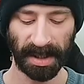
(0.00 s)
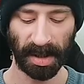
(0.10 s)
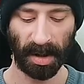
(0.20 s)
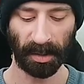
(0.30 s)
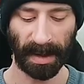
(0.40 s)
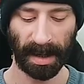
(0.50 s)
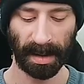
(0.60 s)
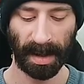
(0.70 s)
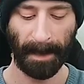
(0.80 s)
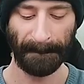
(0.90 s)
on the rare,
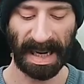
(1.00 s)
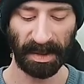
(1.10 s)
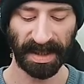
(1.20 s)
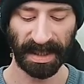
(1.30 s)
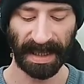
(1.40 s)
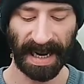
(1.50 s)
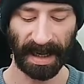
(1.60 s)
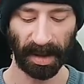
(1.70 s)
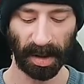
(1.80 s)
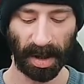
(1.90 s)
Mounting
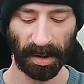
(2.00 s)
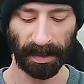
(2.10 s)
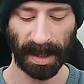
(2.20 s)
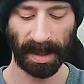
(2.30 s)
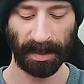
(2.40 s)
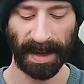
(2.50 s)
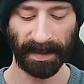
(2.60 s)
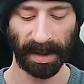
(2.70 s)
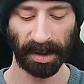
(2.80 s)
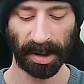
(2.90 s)
Anger on the rare, and we have
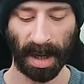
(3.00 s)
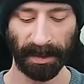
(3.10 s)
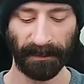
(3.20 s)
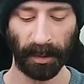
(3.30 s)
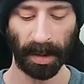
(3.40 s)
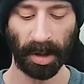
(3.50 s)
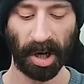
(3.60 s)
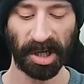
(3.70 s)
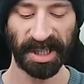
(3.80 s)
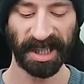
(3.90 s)
another common foil,
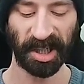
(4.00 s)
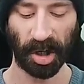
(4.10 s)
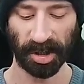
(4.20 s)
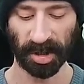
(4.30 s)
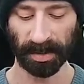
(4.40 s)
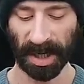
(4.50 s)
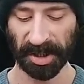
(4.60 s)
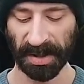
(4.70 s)
Arctic Incarceration